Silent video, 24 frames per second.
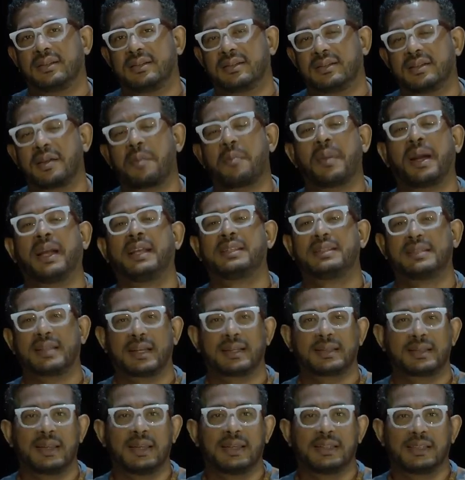
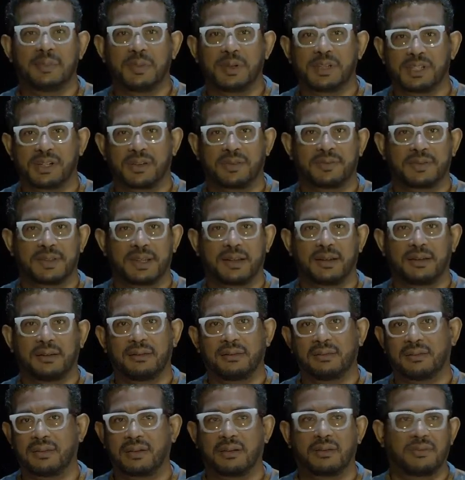mindsets need to be shifted
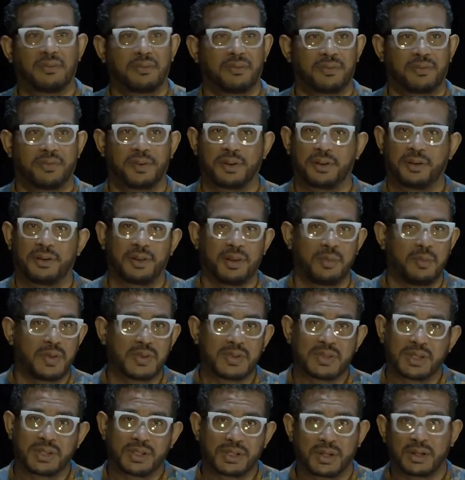for the
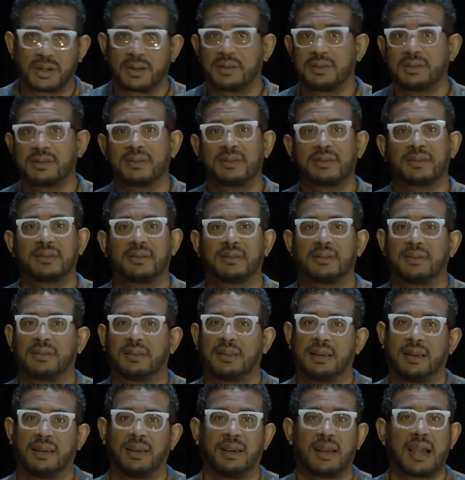musicians,
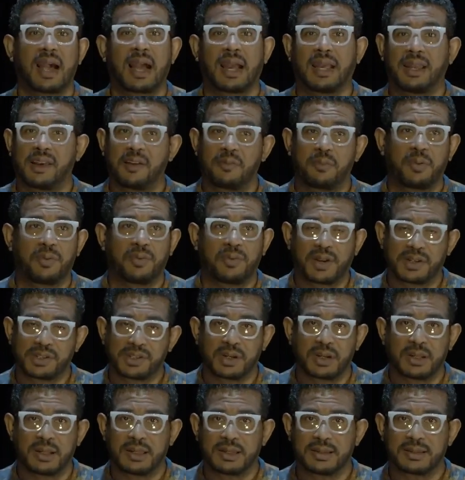the idea of
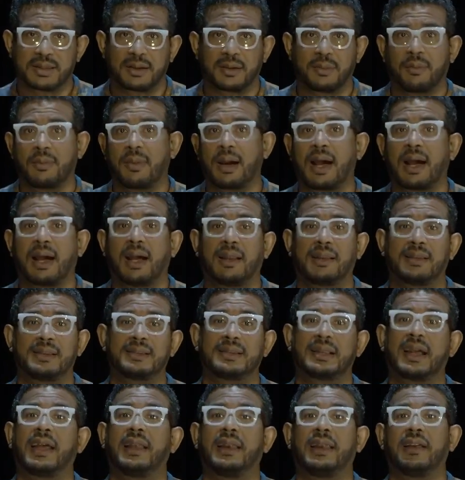professionalism and
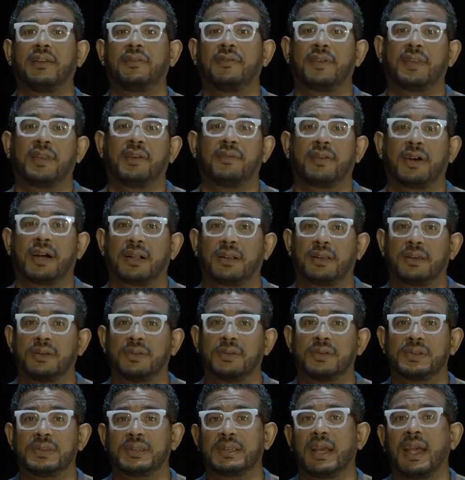standing for their
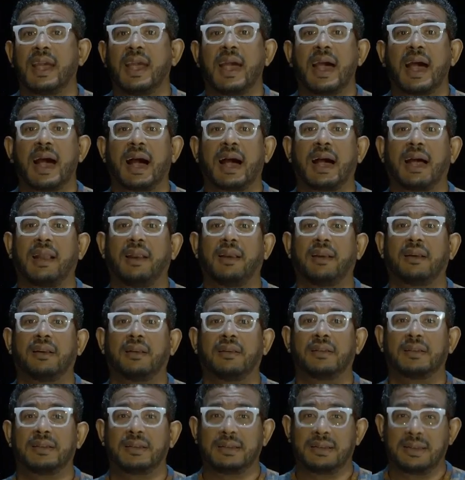values and
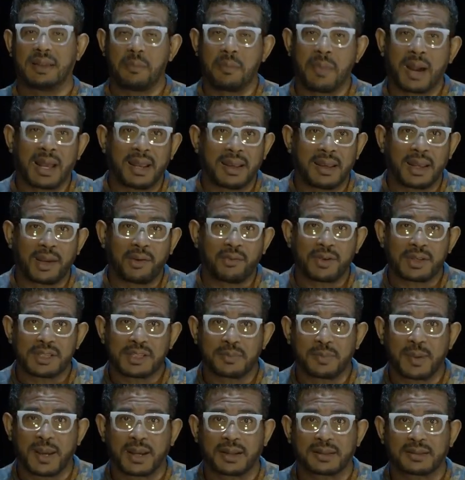demanding
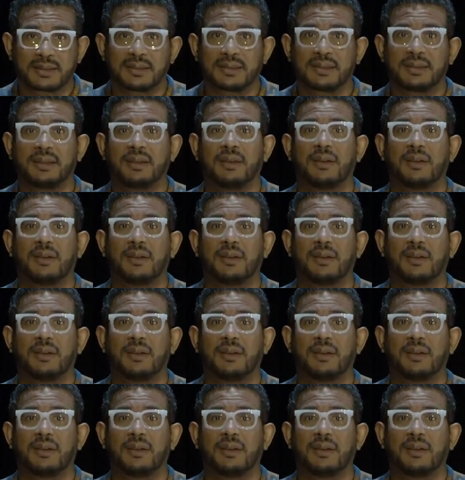respect.